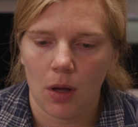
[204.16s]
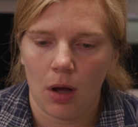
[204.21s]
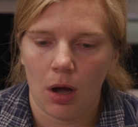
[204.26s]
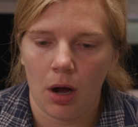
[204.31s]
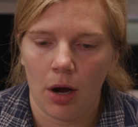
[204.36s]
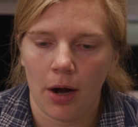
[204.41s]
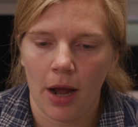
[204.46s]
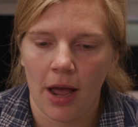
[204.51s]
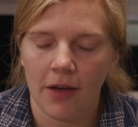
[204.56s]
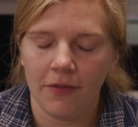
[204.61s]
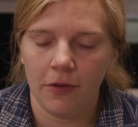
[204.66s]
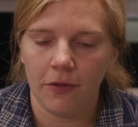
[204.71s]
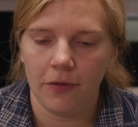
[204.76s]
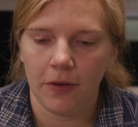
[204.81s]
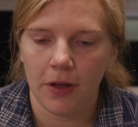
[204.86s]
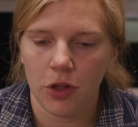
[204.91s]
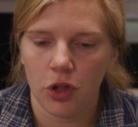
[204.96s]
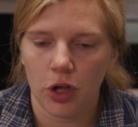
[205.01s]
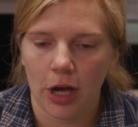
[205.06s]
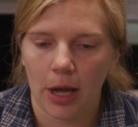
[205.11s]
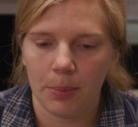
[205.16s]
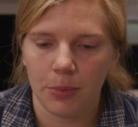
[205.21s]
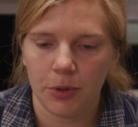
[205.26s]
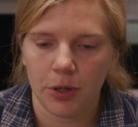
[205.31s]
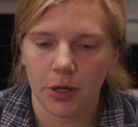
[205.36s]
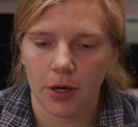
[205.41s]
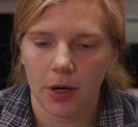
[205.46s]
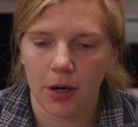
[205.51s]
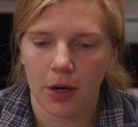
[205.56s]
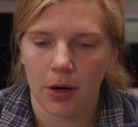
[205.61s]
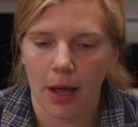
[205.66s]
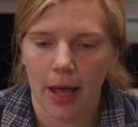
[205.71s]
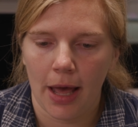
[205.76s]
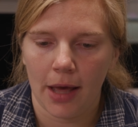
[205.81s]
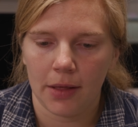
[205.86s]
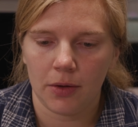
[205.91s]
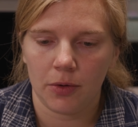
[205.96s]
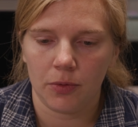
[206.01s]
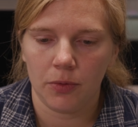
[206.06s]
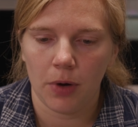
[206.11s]
Our FFA chapter
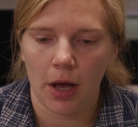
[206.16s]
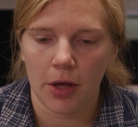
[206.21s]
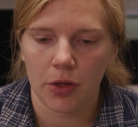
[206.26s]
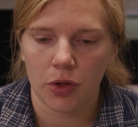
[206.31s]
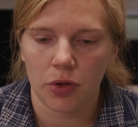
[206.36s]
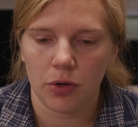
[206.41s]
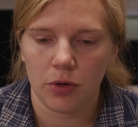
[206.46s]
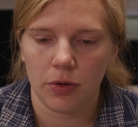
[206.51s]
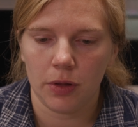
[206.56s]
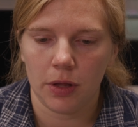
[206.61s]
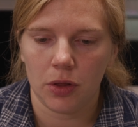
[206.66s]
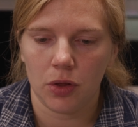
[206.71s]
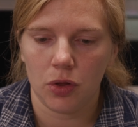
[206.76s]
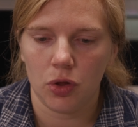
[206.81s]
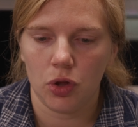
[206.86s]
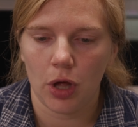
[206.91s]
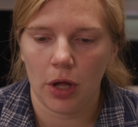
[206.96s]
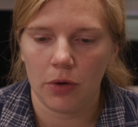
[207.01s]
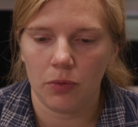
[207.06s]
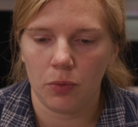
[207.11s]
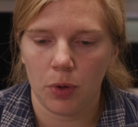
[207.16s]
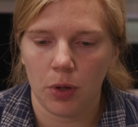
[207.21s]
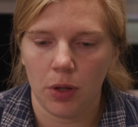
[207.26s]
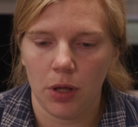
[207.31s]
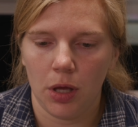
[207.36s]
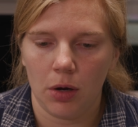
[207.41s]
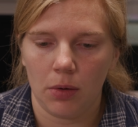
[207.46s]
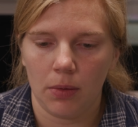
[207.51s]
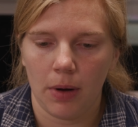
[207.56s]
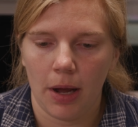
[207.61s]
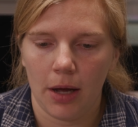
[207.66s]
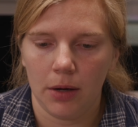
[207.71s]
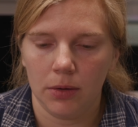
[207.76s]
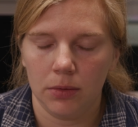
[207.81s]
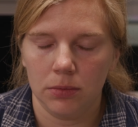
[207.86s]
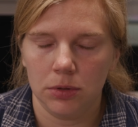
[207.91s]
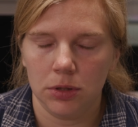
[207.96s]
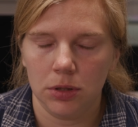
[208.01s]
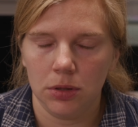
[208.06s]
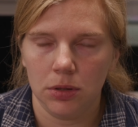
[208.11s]
has a roster that's generally
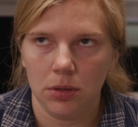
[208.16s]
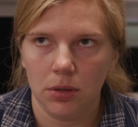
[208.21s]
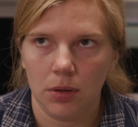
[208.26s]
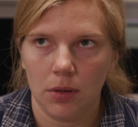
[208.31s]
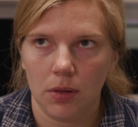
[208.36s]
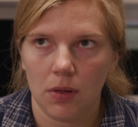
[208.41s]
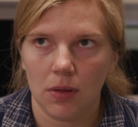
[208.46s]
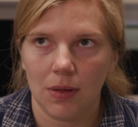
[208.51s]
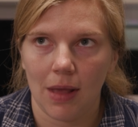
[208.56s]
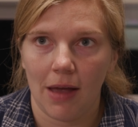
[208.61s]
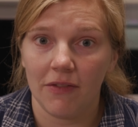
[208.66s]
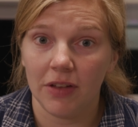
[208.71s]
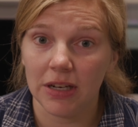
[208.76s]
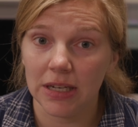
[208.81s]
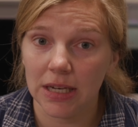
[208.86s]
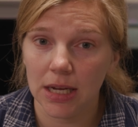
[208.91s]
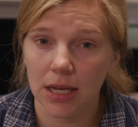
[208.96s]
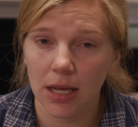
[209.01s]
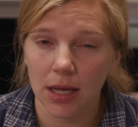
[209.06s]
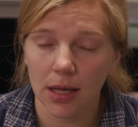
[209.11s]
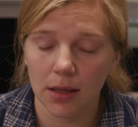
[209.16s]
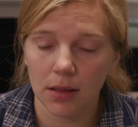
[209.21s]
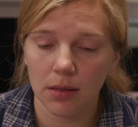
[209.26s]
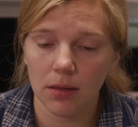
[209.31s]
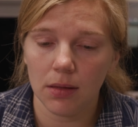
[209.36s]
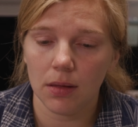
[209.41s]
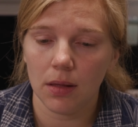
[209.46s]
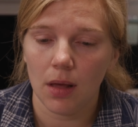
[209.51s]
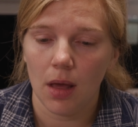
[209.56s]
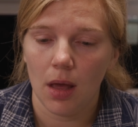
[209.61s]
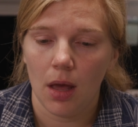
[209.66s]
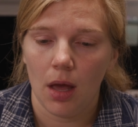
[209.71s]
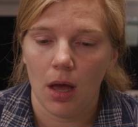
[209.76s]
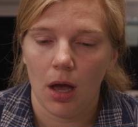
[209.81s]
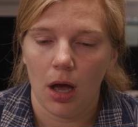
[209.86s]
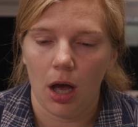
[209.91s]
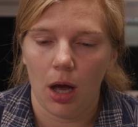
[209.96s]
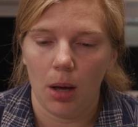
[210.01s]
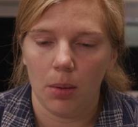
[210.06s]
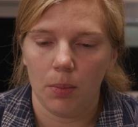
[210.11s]
around 70 kids.
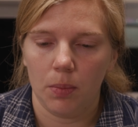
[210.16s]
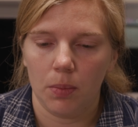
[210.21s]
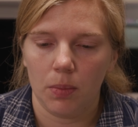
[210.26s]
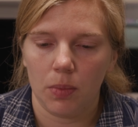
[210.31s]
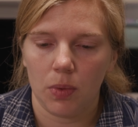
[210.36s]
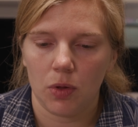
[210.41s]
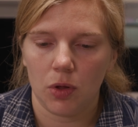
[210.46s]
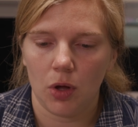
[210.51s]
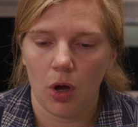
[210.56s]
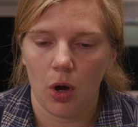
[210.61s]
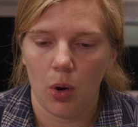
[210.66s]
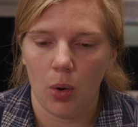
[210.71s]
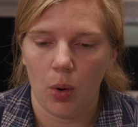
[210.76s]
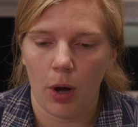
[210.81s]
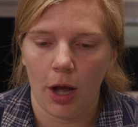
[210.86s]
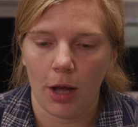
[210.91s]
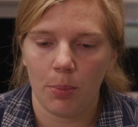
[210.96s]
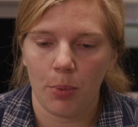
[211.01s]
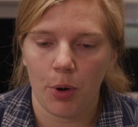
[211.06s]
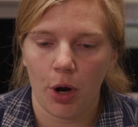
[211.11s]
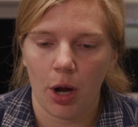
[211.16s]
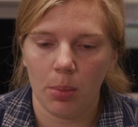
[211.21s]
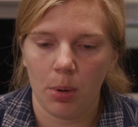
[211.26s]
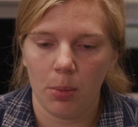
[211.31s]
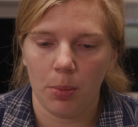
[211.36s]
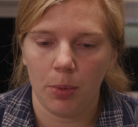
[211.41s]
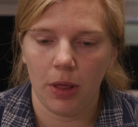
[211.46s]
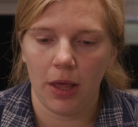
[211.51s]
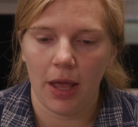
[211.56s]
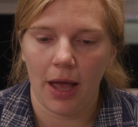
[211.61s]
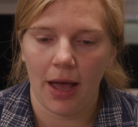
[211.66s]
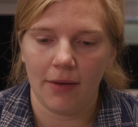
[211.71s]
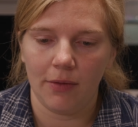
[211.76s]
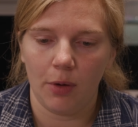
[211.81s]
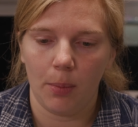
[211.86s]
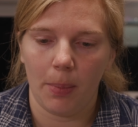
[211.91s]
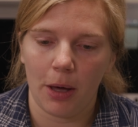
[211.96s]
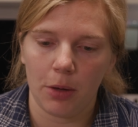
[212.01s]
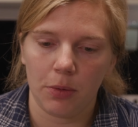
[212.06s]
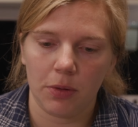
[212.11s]
So I probably have
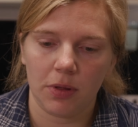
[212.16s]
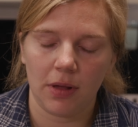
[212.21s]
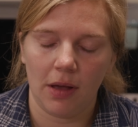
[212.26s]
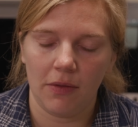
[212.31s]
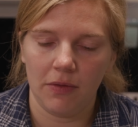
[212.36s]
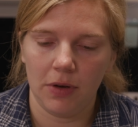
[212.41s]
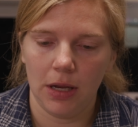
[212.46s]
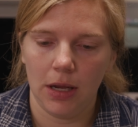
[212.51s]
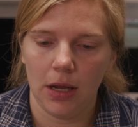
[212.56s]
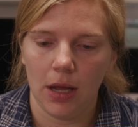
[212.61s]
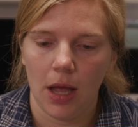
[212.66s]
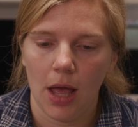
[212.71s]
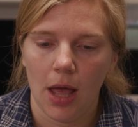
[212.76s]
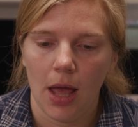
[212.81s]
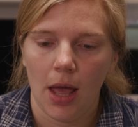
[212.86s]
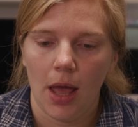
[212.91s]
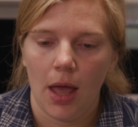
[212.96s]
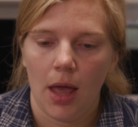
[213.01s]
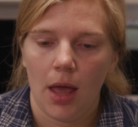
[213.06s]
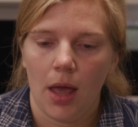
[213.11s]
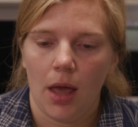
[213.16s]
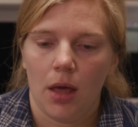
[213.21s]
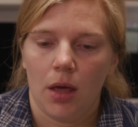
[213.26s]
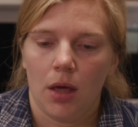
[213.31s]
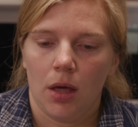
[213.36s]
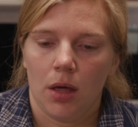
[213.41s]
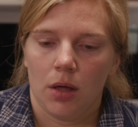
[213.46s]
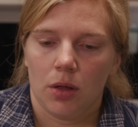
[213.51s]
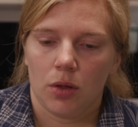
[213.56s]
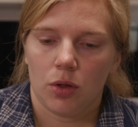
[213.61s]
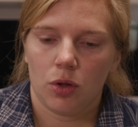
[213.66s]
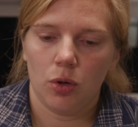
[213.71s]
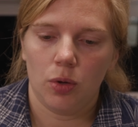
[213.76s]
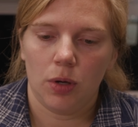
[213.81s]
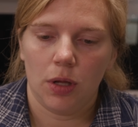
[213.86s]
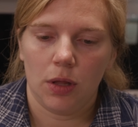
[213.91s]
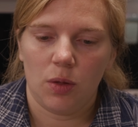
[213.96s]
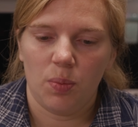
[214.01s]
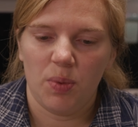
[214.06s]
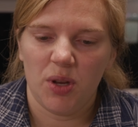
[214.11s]
about 70
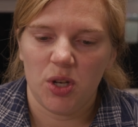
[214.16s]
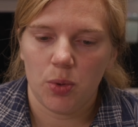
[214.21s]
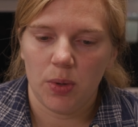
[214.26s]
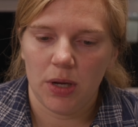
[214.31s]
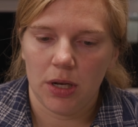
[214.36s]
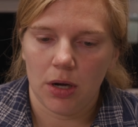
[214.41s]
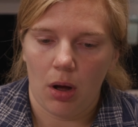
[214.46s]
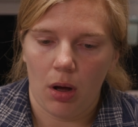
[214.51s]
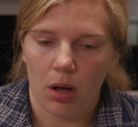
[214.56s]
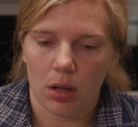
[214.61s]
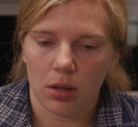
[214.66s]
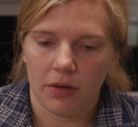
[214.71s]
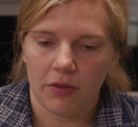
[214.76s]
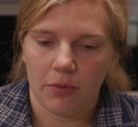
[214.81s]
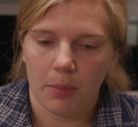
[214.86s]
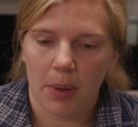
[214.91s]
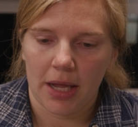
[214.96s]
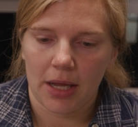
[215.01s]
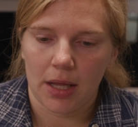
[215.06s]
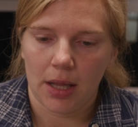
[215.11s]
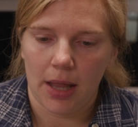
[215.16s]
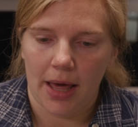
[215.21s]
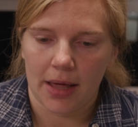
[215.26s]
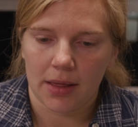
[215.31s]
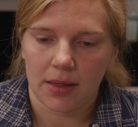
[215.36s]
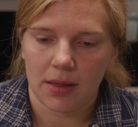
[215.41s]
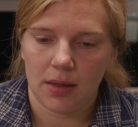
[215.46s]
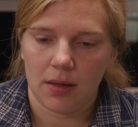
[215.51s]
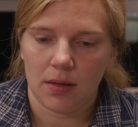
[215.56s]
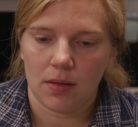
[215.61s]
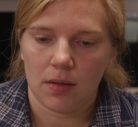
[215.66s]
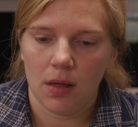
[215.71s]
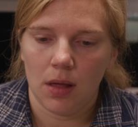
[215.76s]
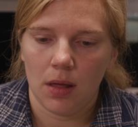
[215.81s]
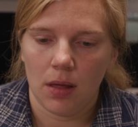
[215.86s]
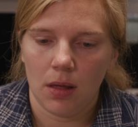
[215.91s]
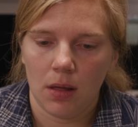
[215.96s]
students between all of my classes.